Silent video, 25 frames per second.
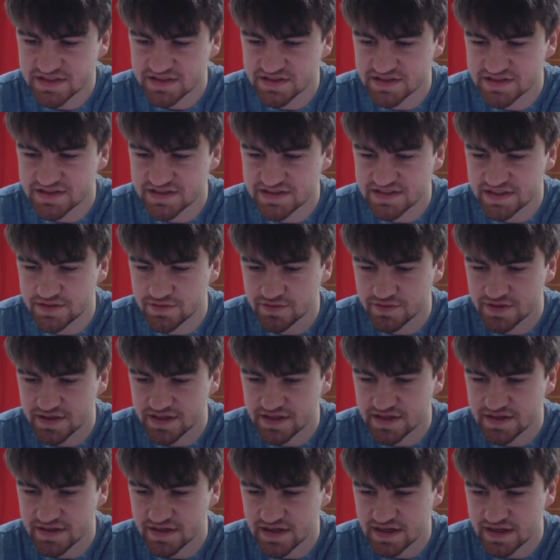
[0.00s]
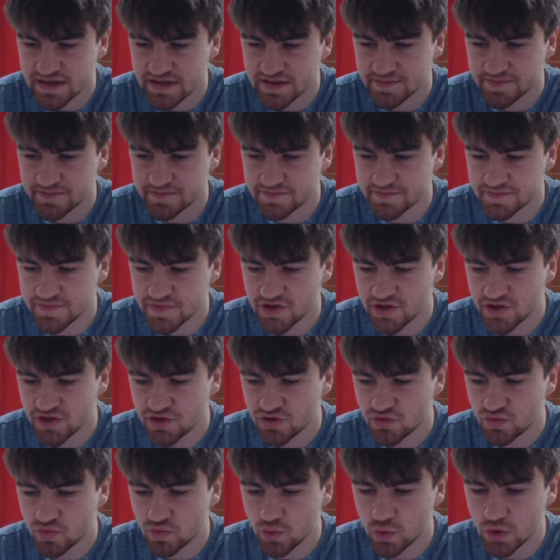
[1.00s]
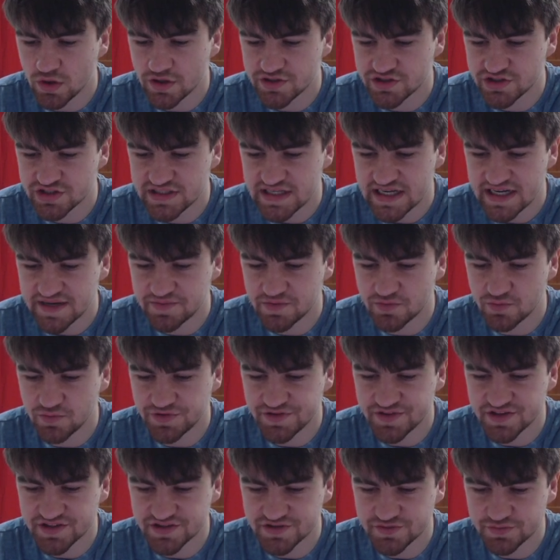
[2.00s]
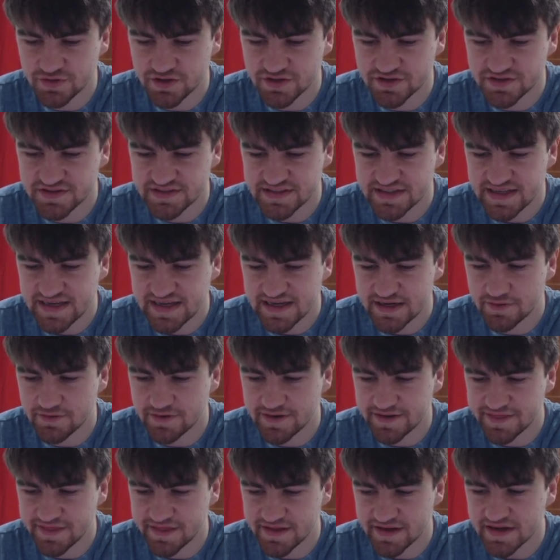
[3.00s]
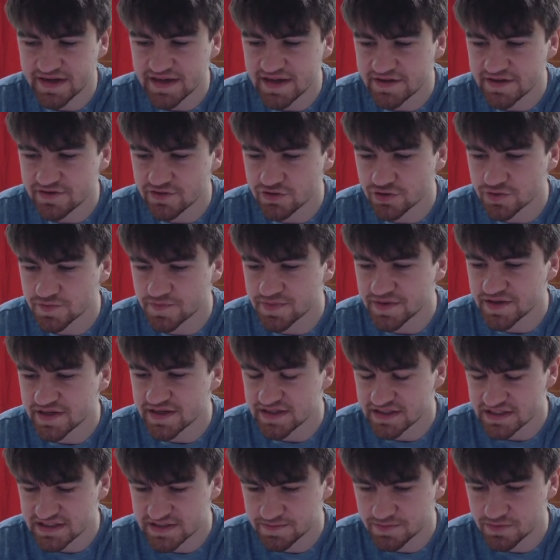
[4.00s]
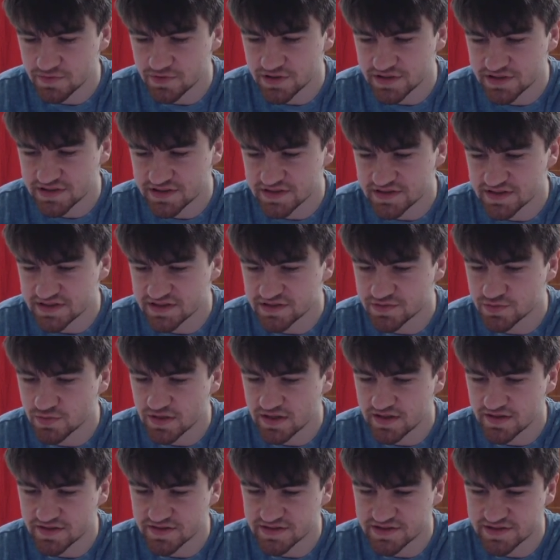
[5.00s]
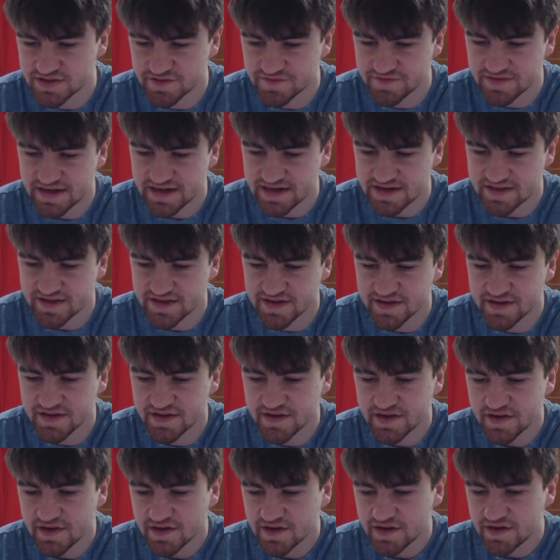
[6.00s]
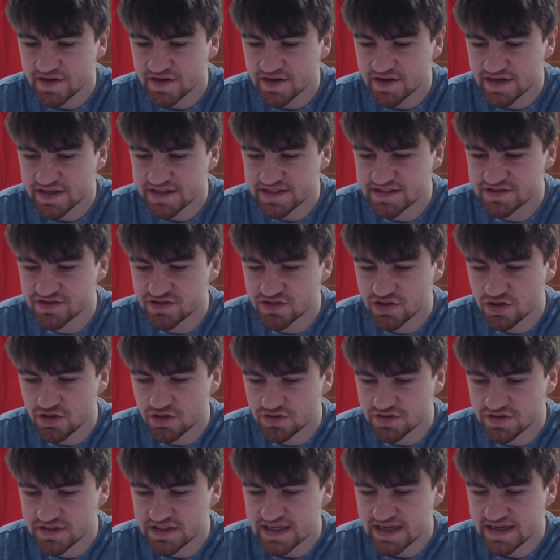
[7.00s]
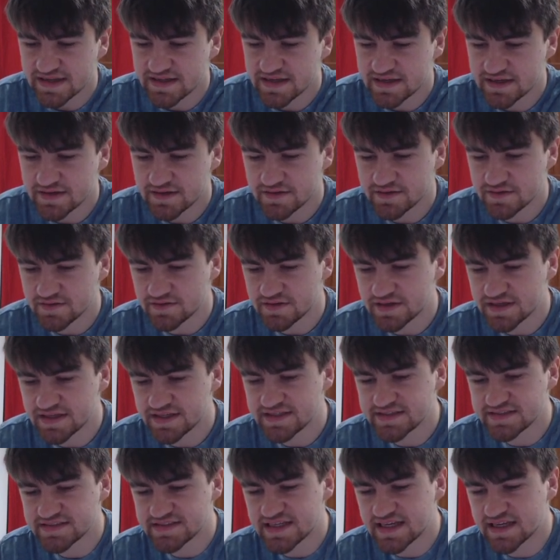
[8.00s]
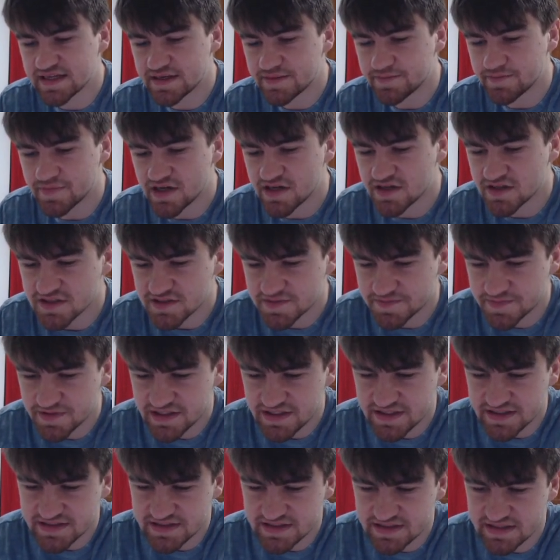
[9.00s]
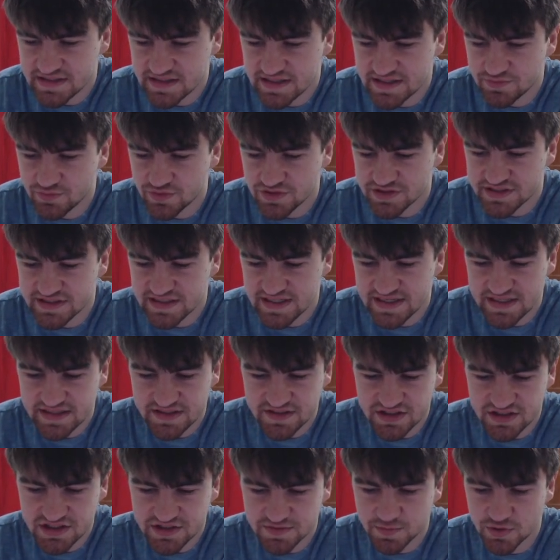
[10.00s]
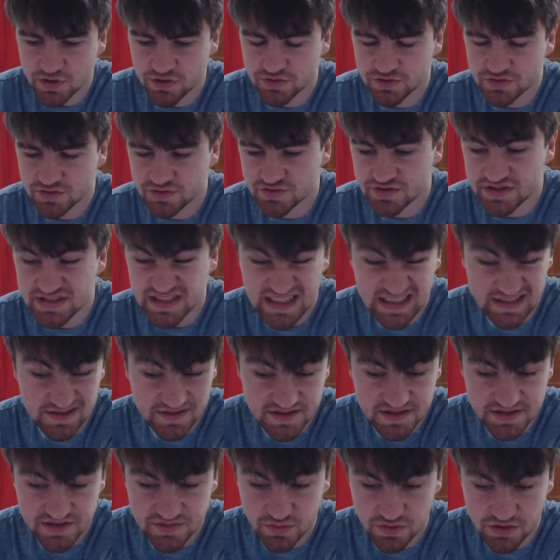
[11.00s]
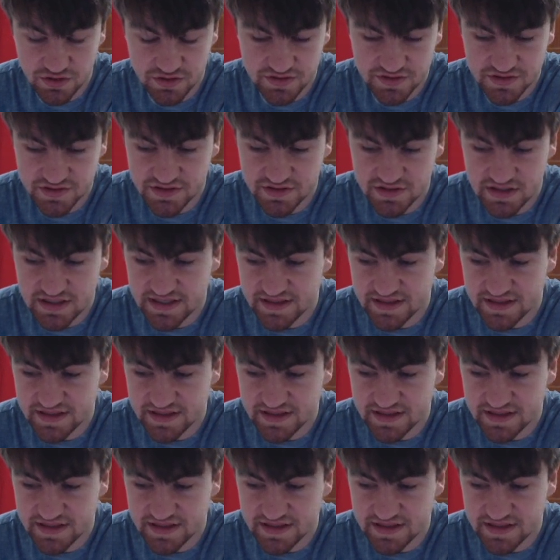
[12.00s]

considering what just happened with the Swans and how I think he could be exploited, as well as the fact that he is getting marked, but he wasn't getting disposals against the Swans. I